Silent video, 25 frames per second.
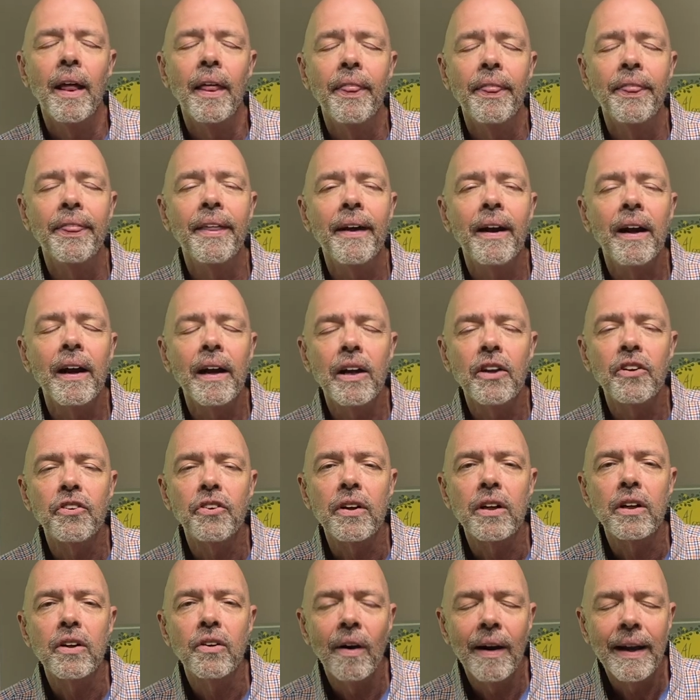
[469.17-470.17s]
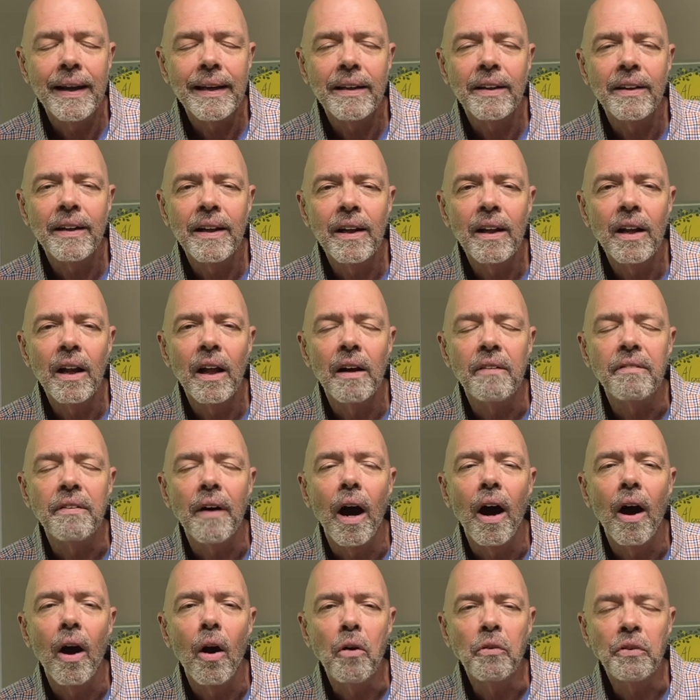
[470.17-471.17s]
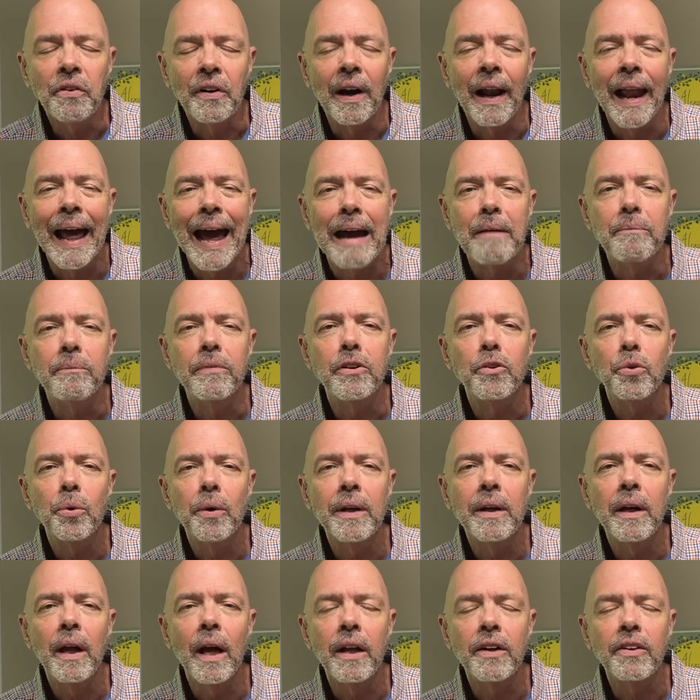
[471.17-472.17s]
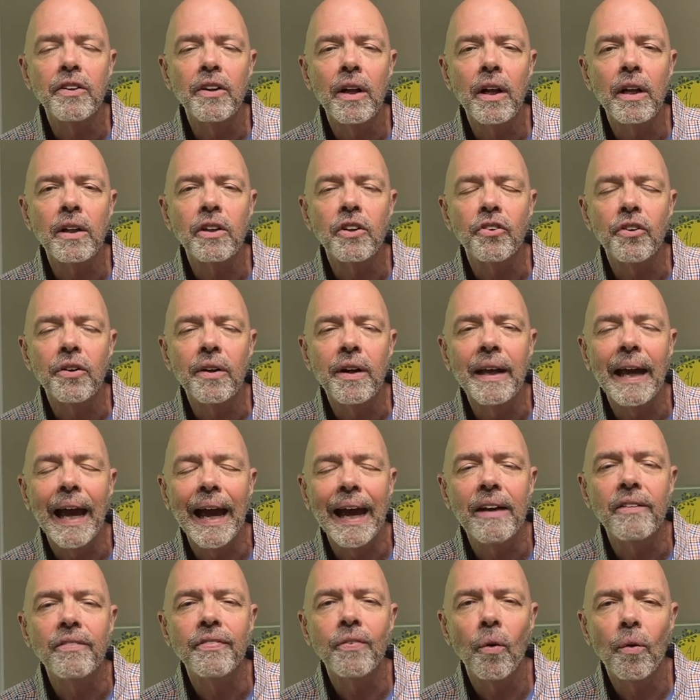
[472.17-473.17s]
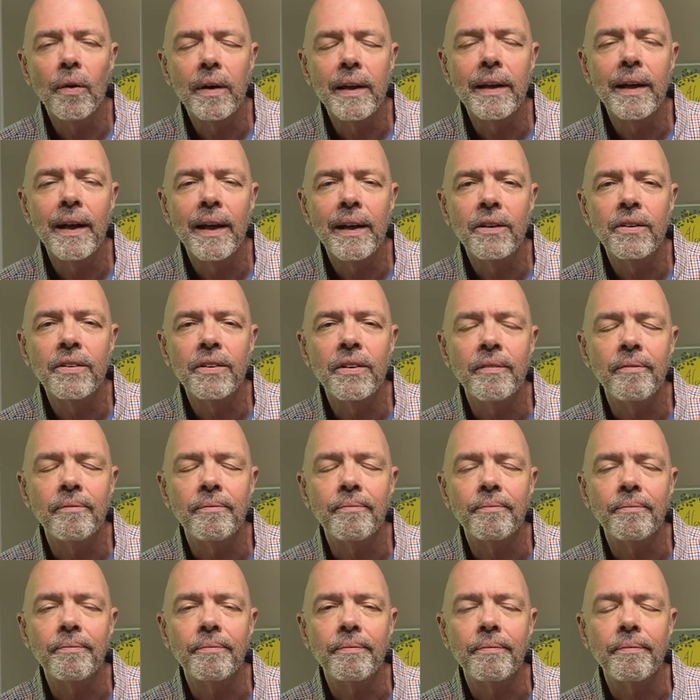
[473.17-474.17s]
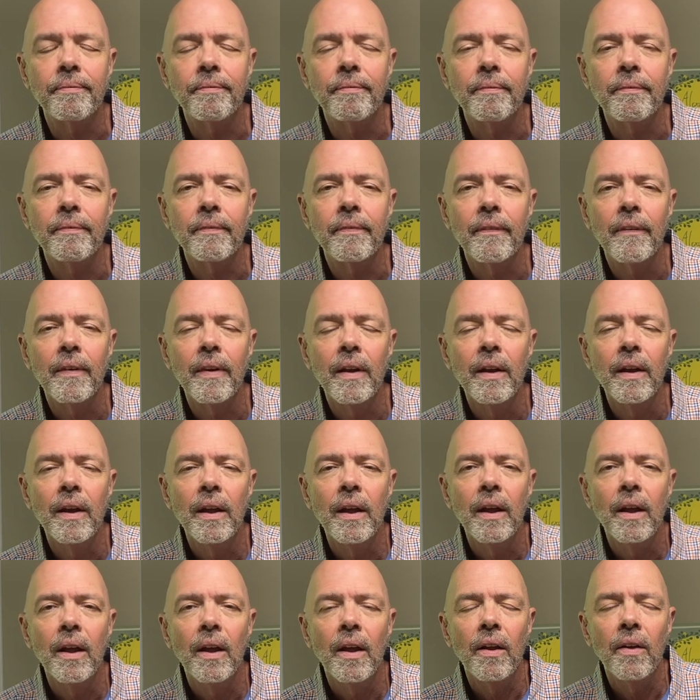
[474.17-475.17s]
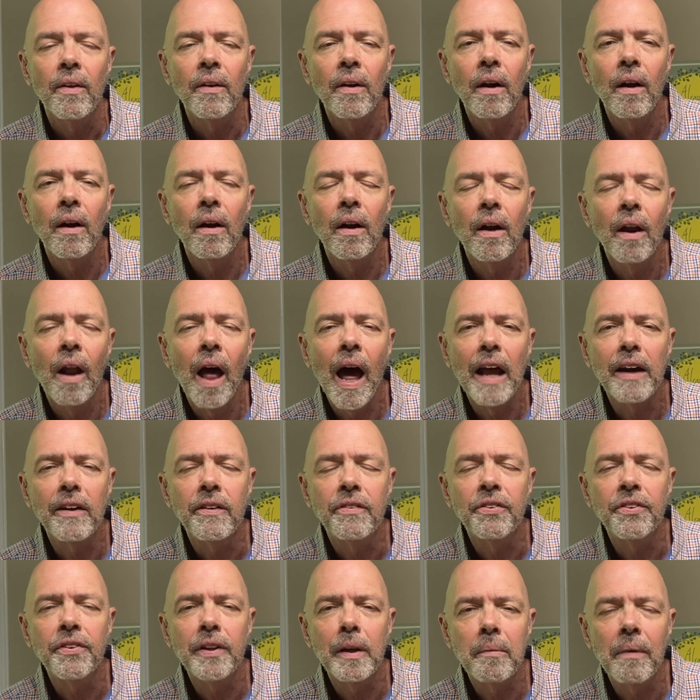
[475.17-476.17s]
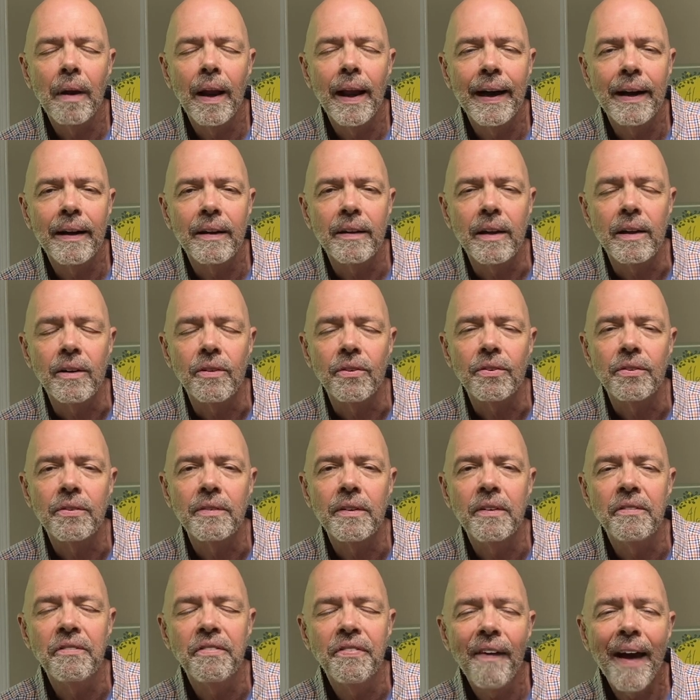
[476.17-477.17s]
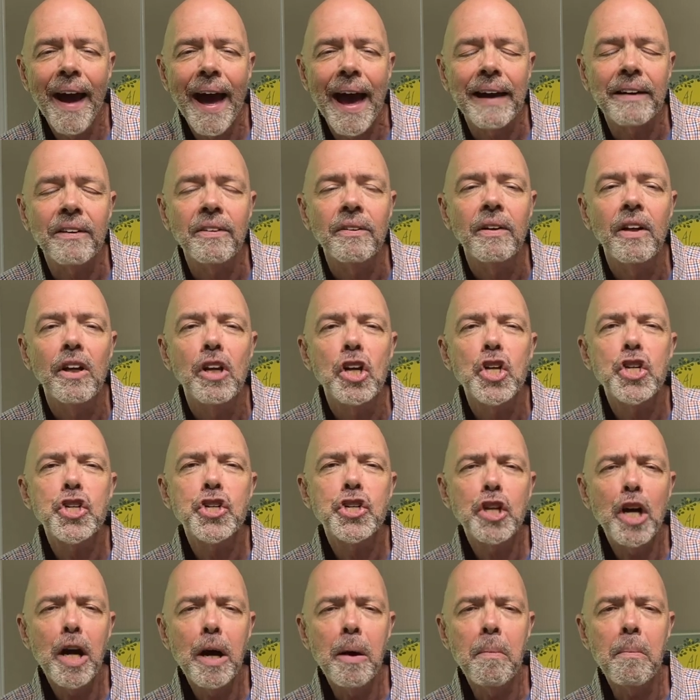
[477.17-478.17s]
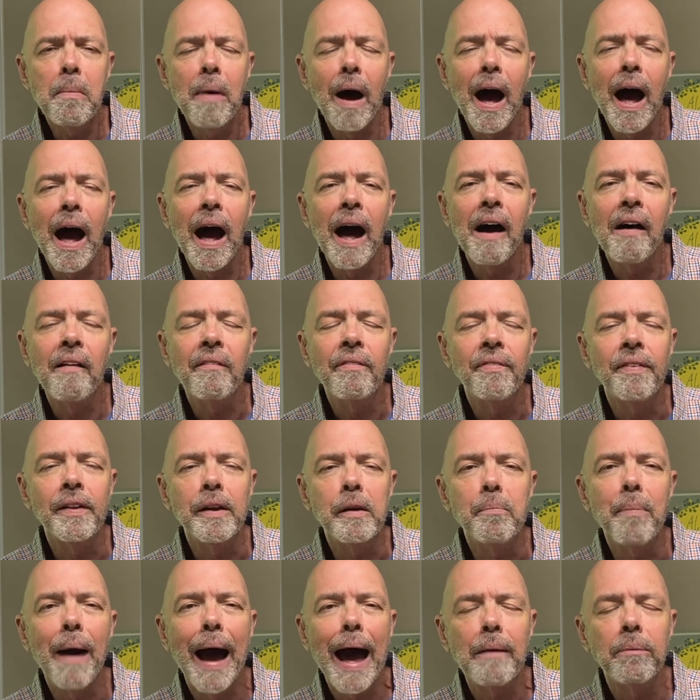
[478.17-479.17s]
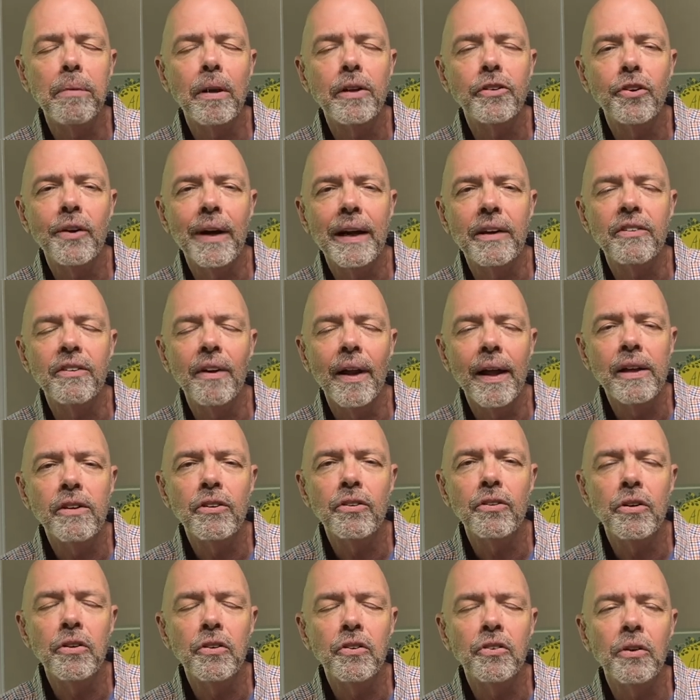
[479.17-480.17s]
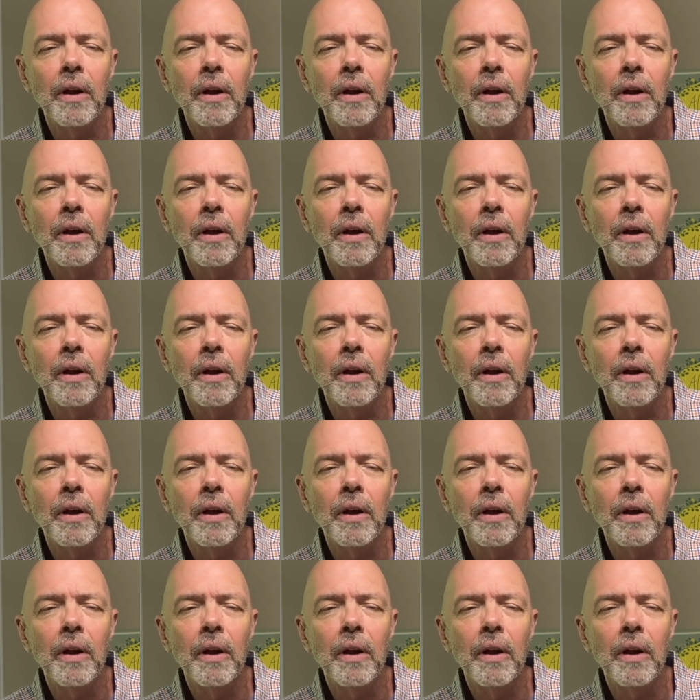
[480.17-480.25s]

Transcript: There is a great deal of overlap between adultery and fornication there are a lot of similarities. In fact, some of the Bible translations